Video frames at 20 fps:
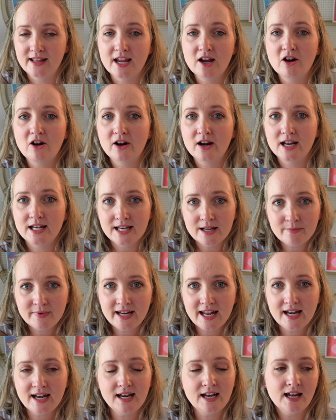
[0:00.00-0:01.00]
They are
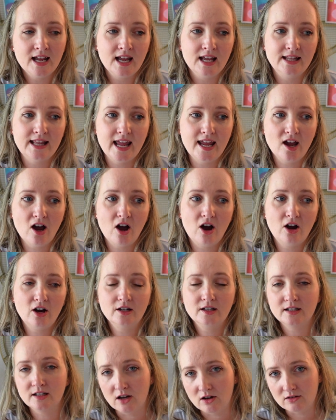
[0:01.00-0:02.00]
eliminated, they
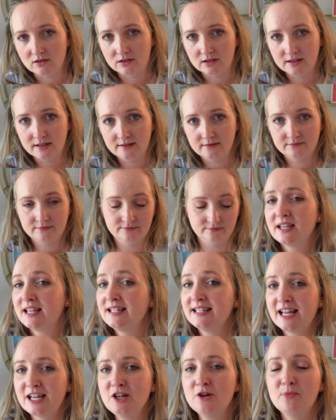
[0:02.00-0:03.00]
are gone.
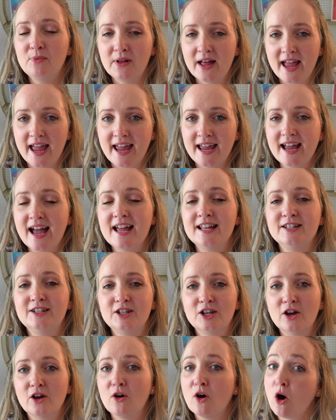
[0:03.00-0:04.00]
Continue playing
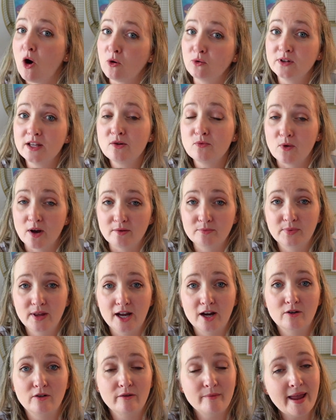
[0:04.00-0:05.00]
until only one
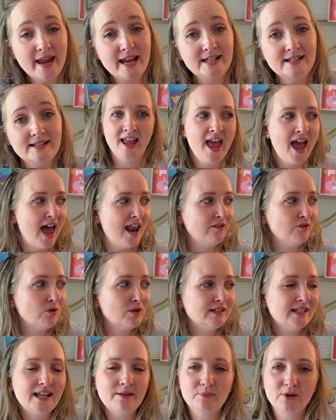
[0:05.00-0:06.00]
player remains, and of
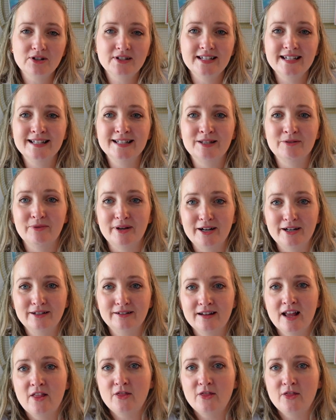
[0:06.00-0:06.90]
course that person is the winner.